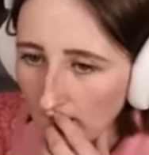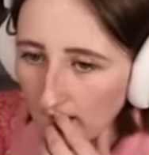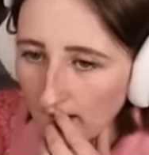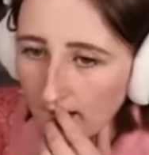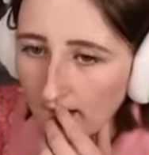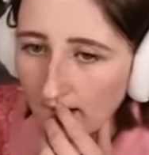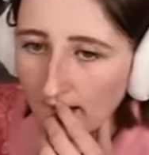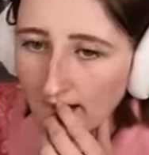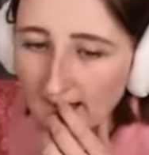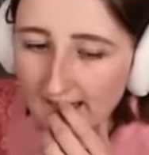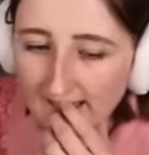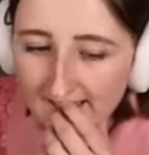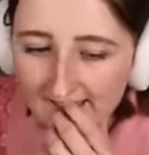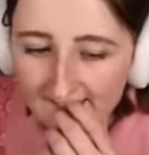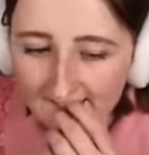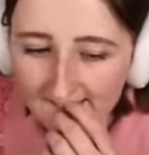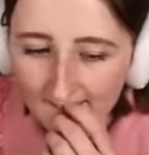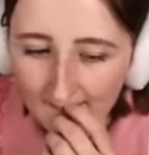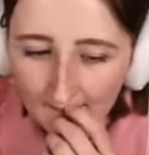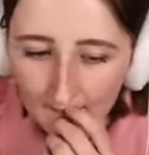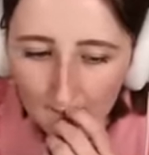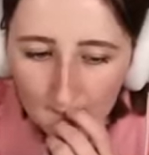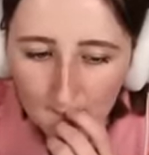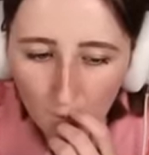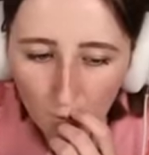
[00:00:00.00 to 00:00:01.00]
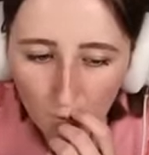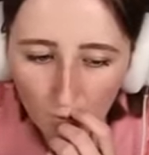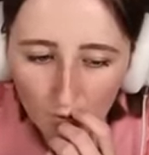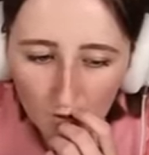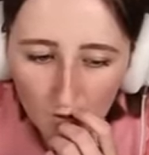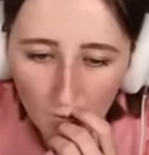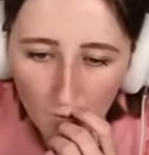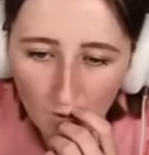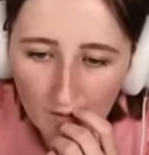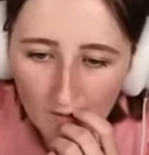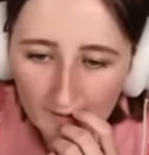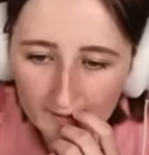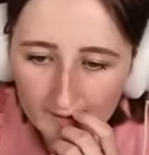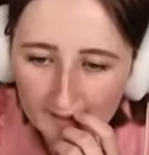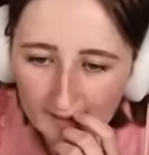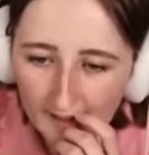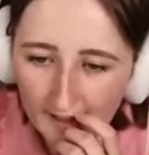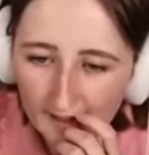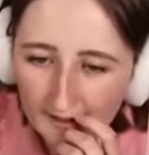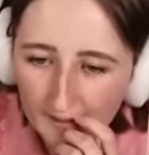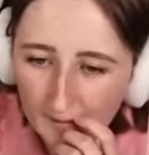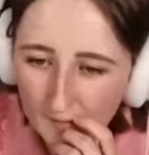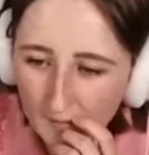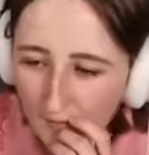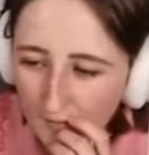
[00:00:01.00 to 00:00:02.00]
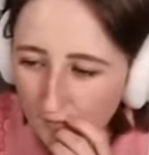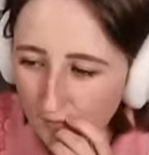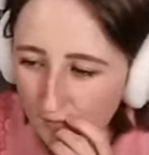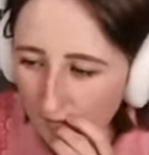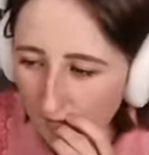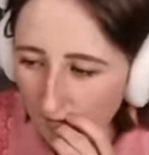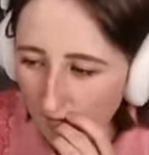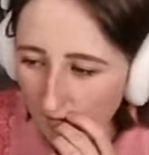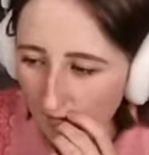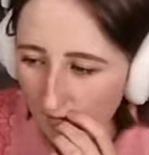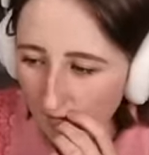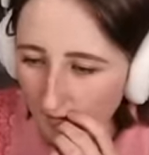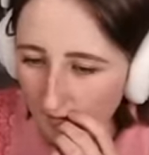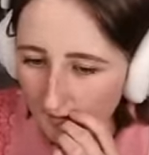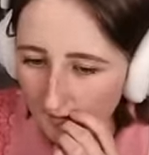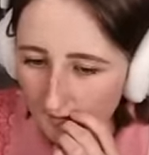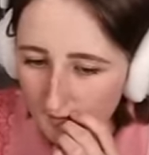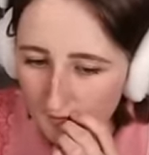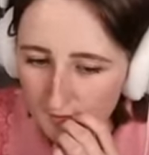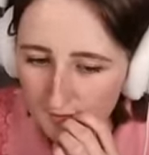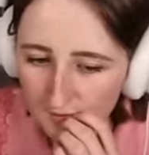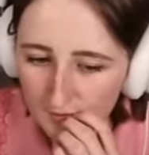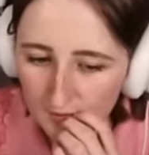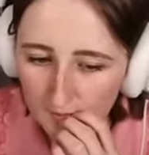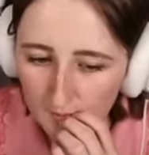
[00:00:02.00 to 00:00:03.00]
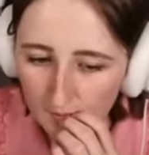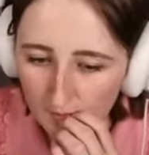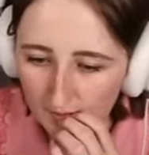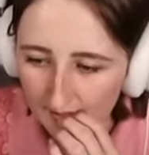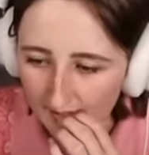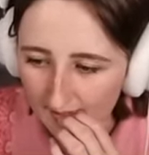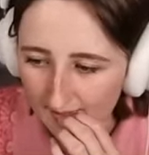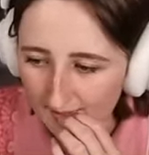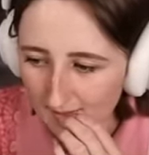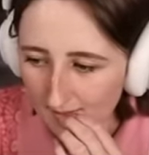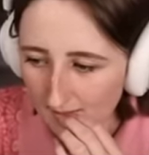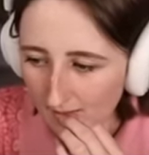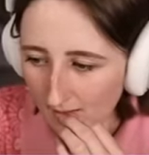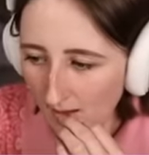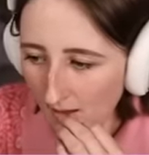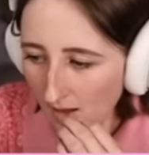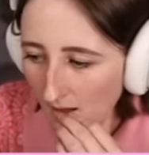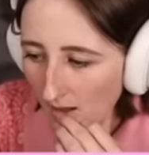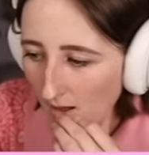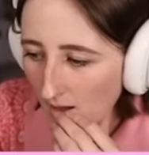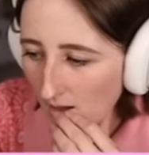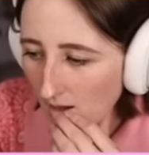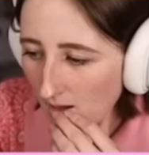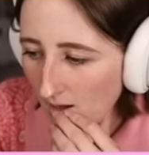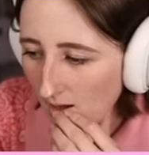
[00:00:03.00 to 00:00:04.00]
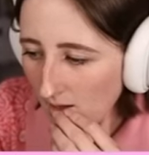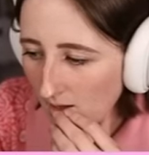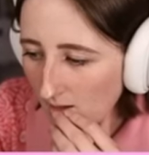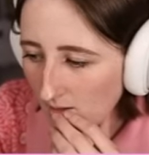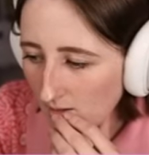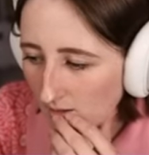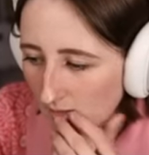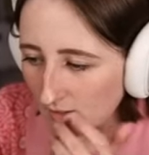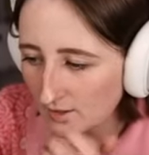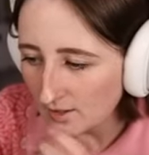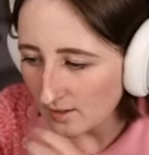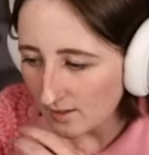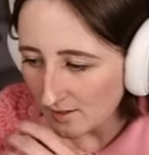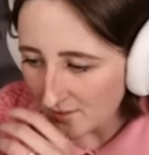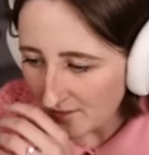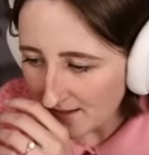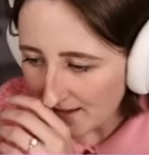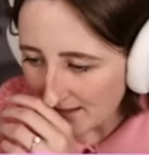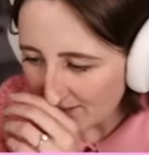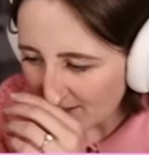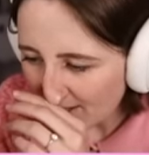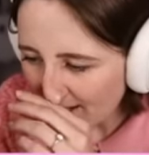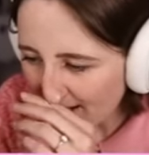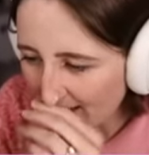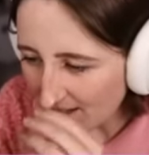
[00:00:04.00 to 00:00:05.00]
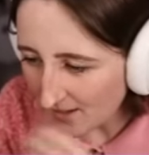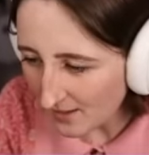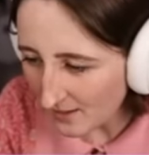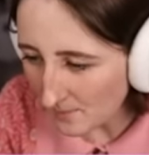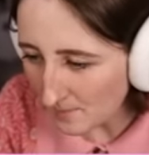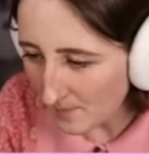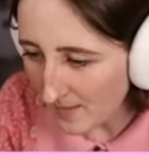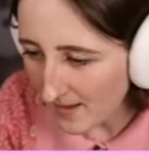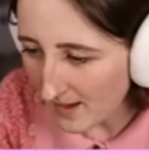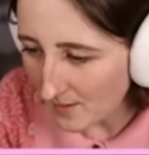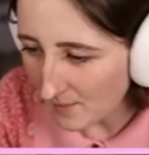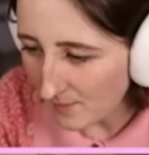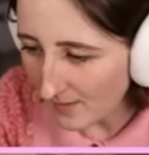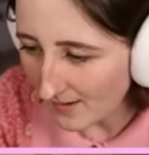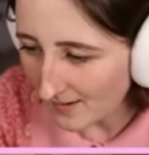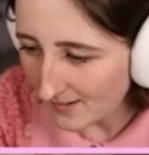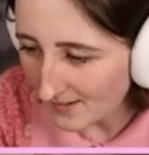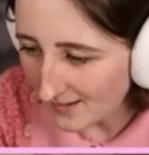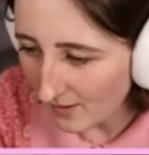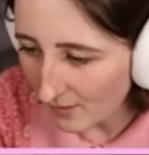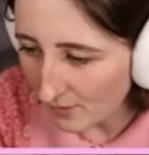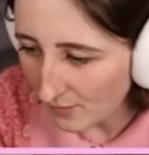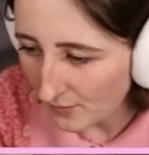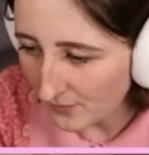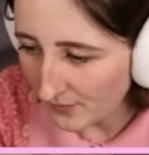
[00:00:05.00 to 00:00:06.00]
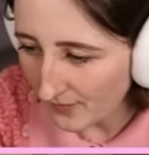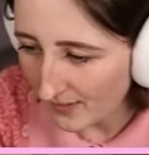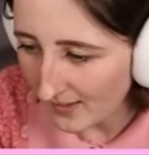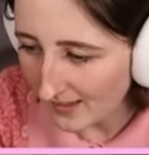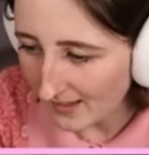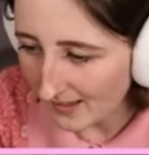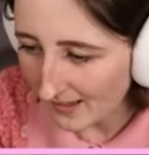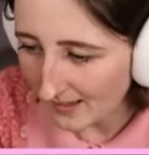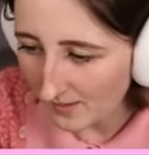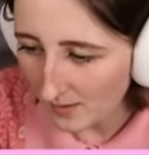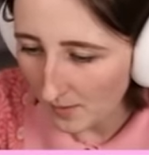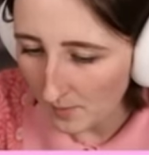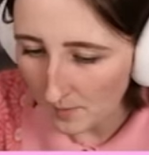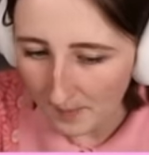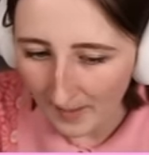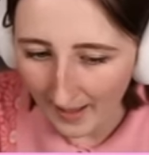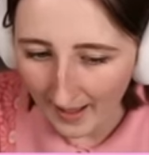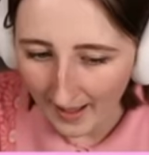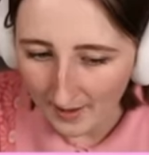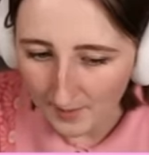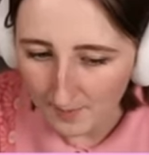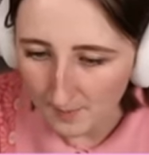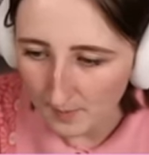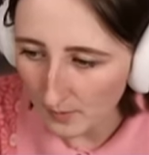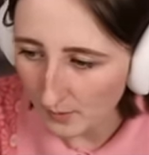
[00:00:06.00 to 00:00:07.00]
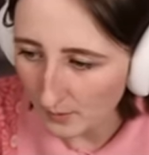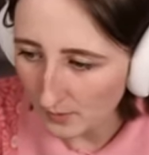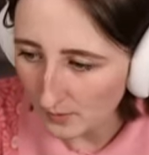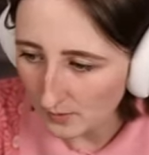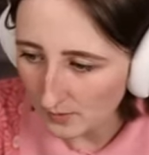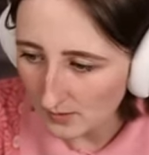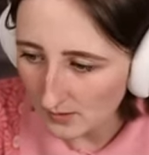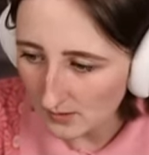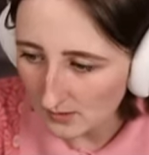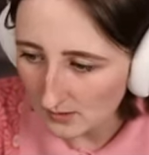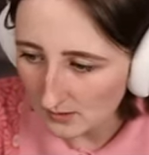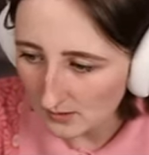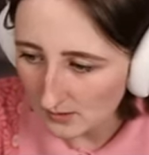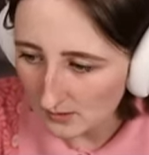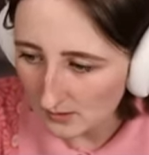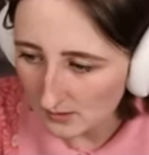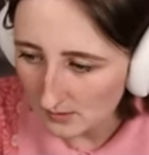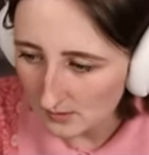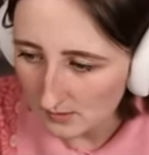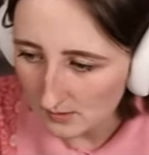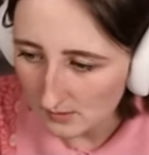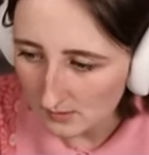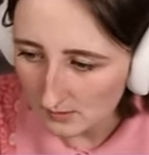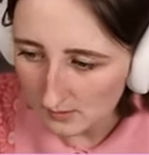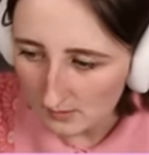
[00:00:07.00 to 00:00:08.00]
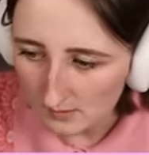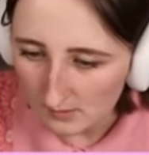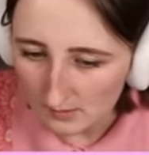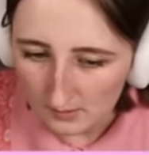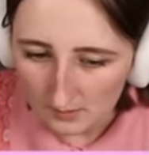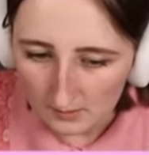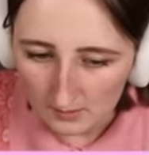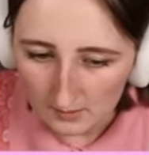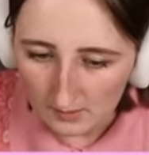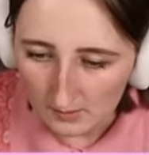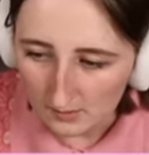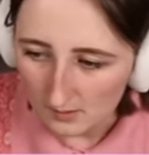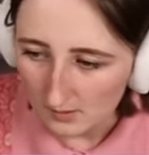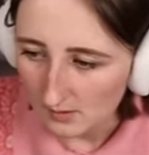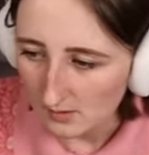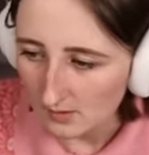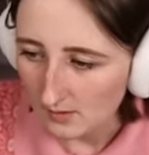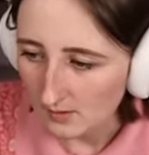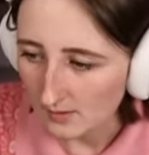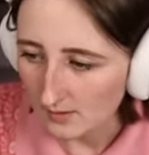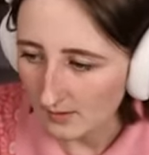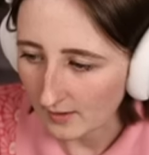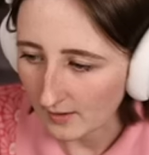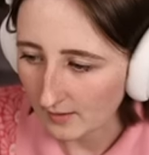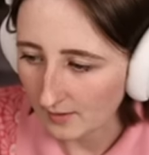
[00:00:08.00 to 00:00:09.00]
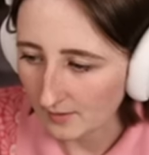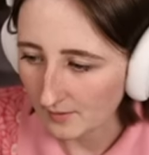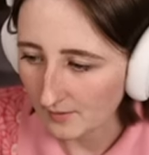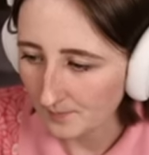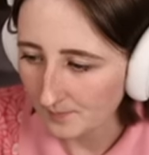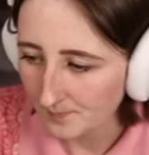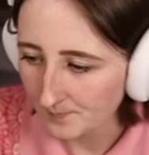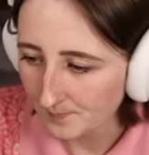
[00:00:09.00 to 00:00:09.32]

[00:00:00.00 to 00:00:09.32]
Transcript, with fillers: I need to sell a poor quality item for 100 simoleons. Do you think that I could make myself, like, in a bad mood? No.